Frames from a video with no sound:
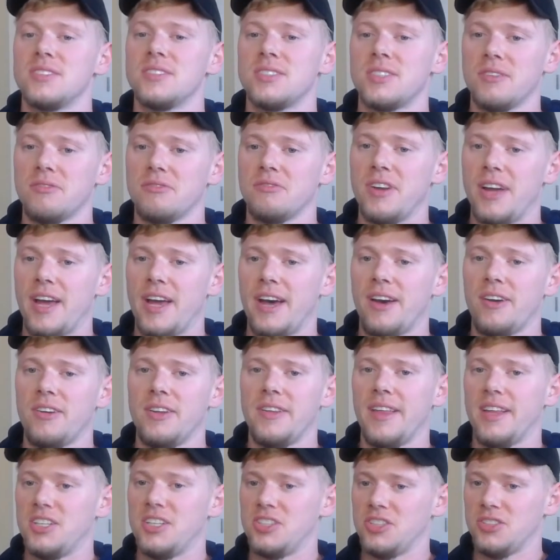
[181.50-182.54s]
of reality
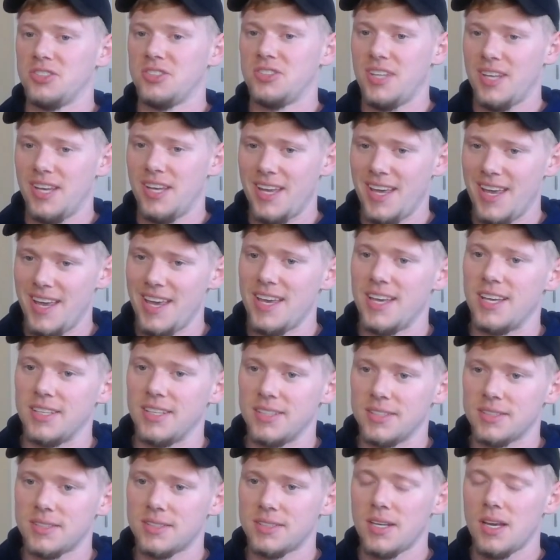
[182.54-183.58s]
that just
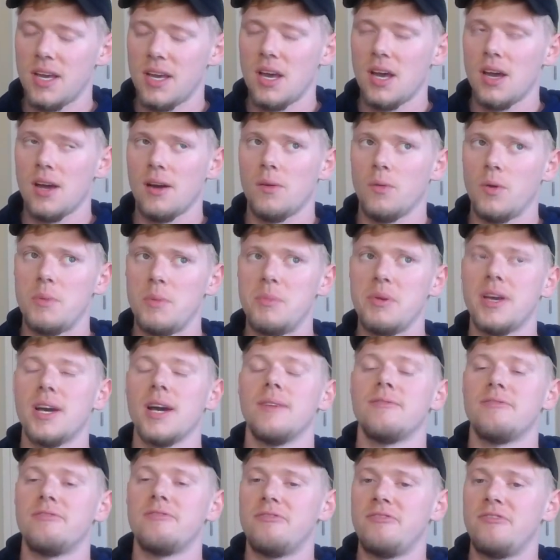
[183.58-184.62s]
is, we
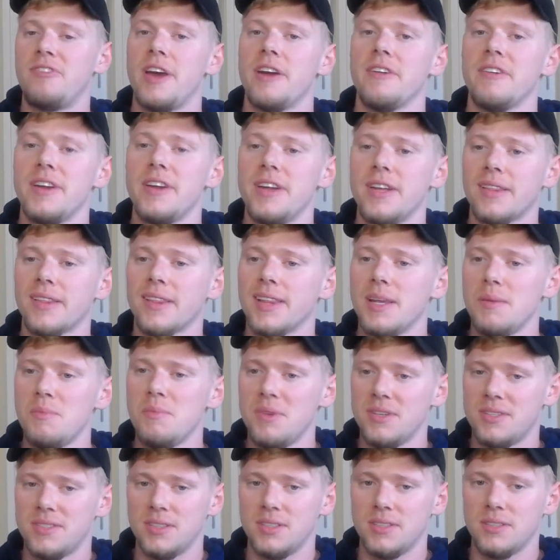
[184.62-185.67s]
become very
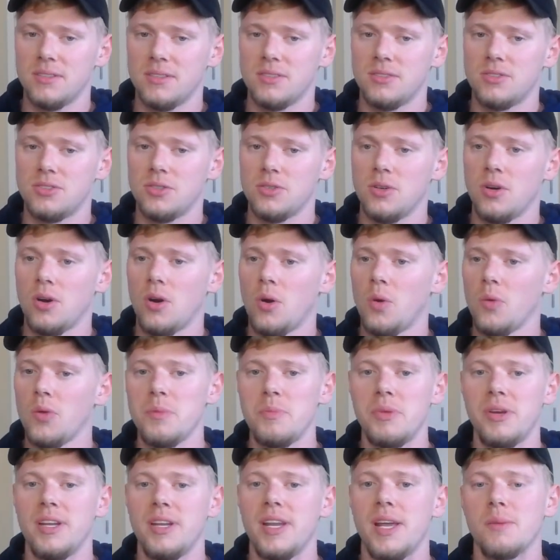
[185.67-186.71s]
limited to only
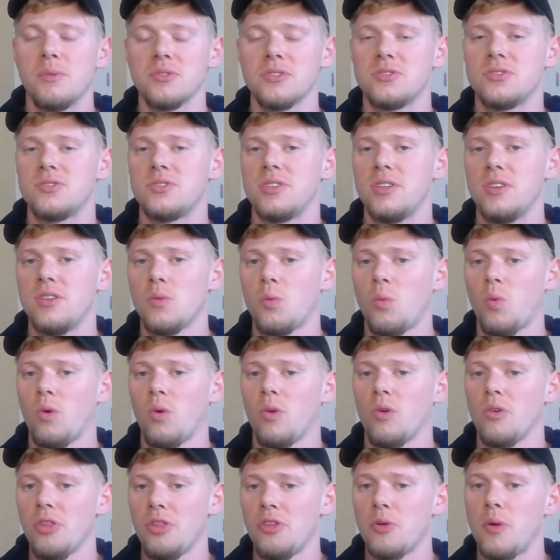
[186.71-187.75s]
being able to see the
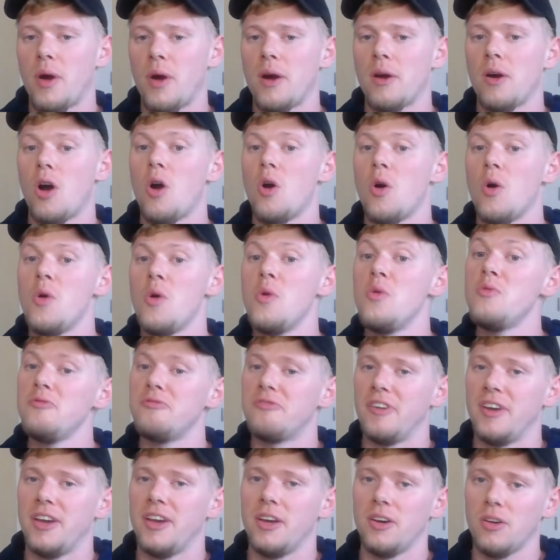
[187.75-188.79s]
world through our own
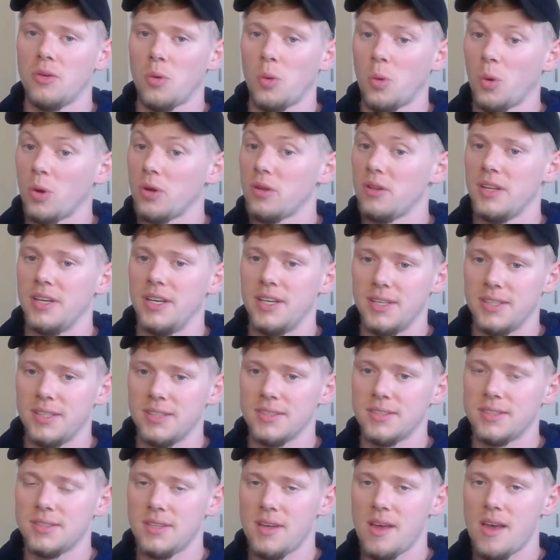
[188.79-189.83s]
veil or
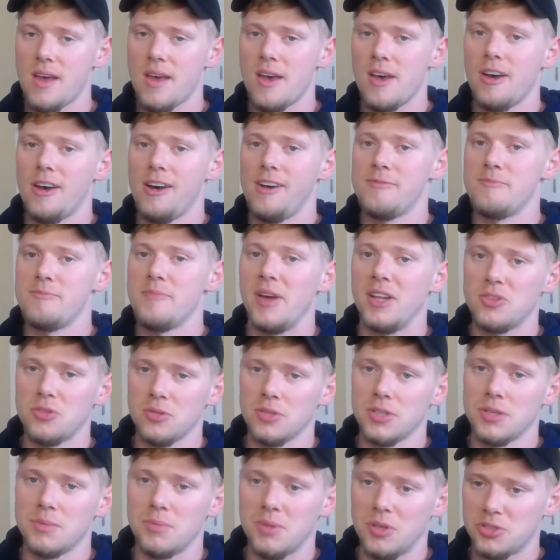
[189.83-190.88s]
lens of mental
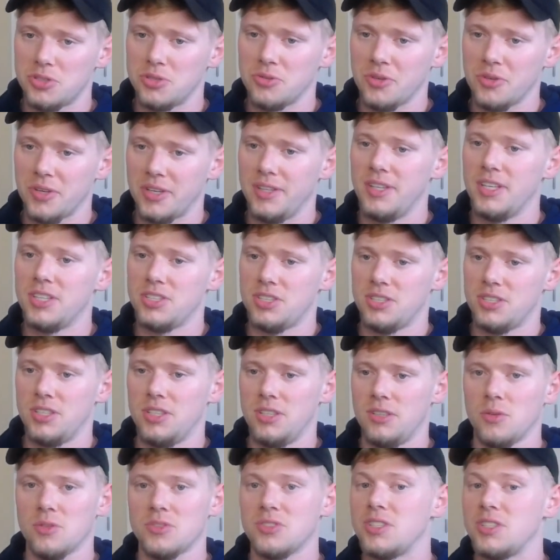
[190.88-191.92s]
and emotional conditioning,
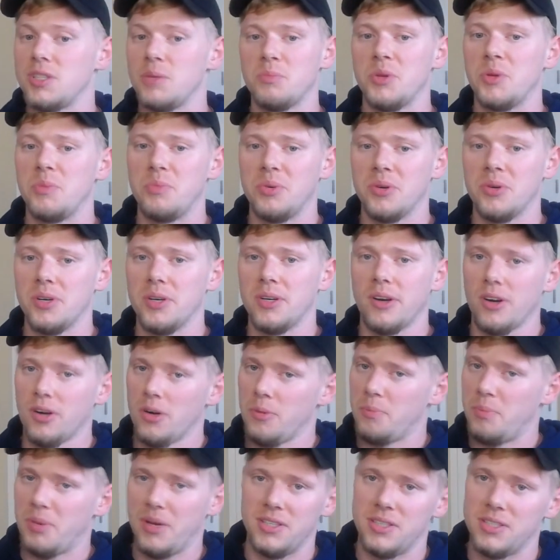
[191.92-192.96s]
or simply put, our
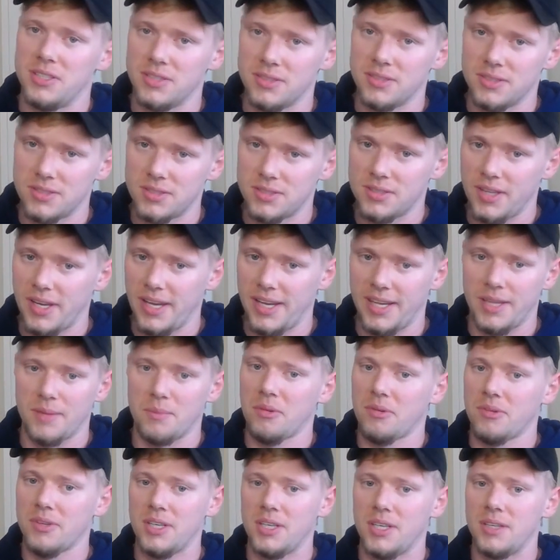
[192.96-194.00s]
opinions and
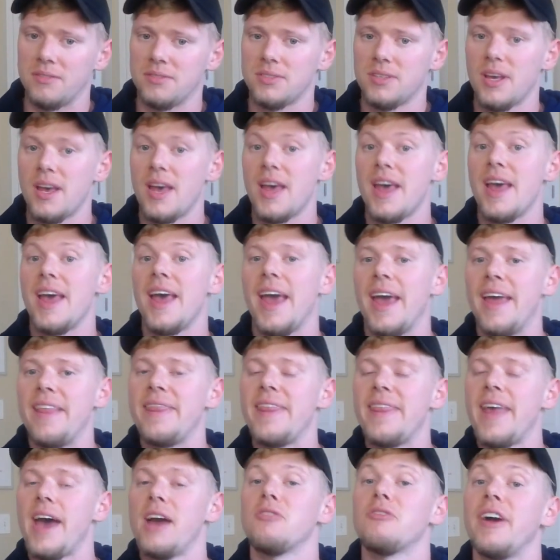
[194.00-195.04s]
beliefs. And
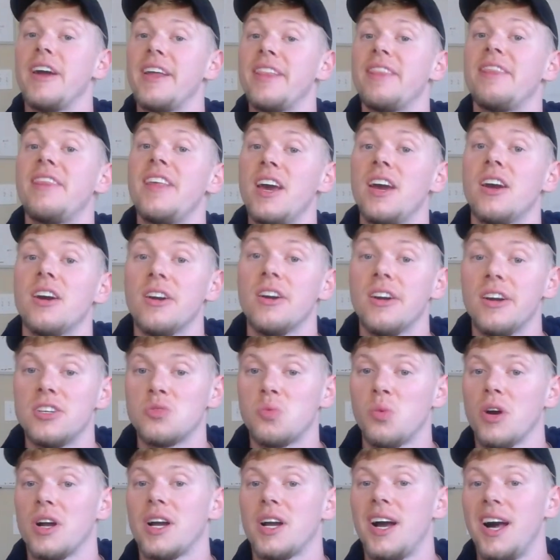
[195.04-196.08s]
that right there is
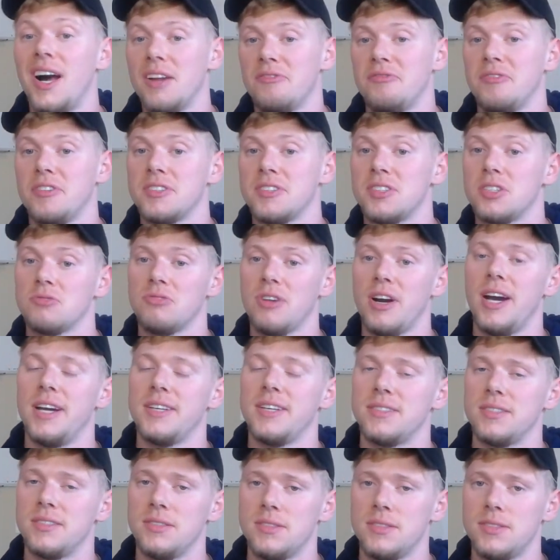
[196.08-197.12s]
where conflict
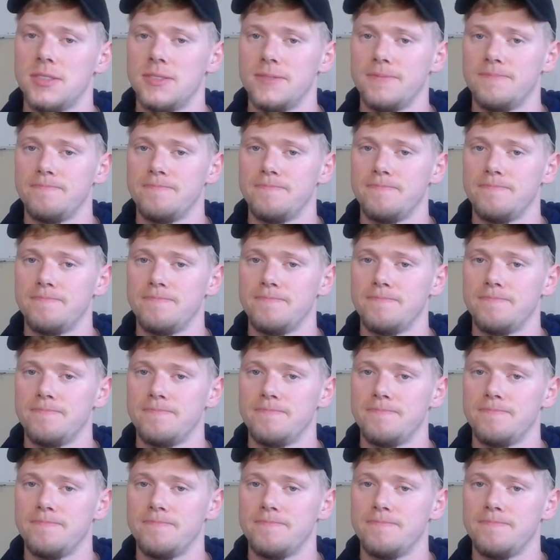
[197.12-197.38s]
arises.